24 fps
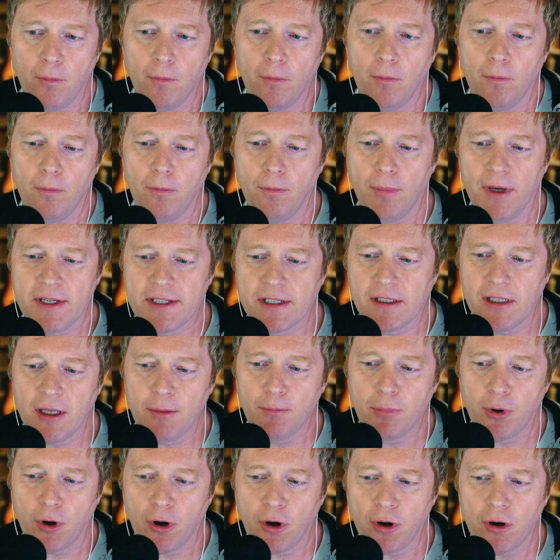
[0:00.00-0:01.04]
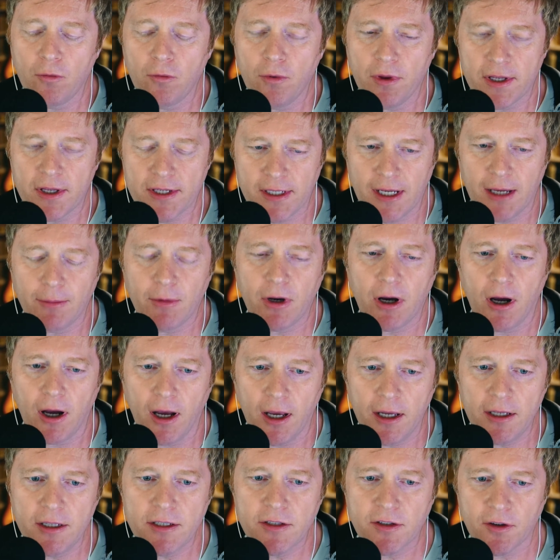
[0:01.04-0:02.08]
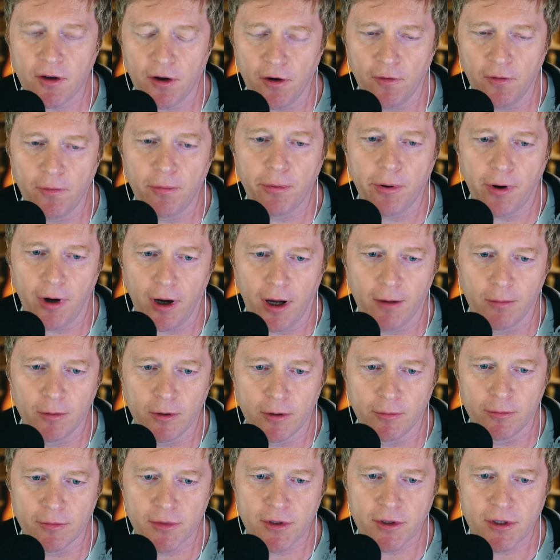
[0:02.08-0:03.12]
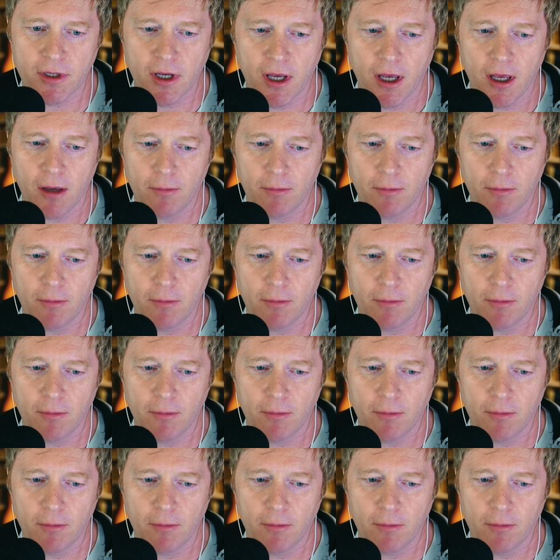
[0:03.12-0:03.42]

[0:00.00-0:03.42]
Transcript: basically burdened with the same kinds of problems